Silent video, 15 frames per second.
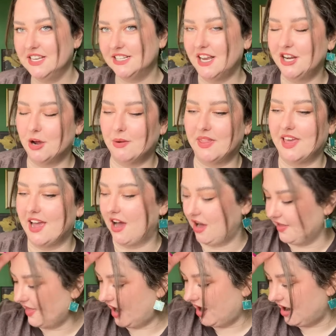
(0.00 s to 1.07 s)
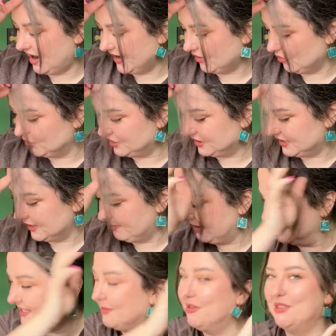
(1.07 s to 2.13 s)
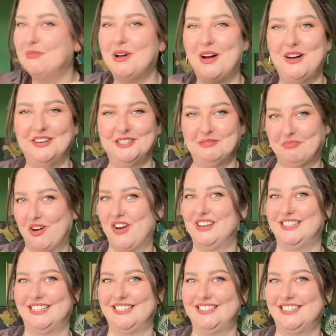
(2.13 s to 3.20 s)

I know what they are, that I ordered them, and some of them are surprises.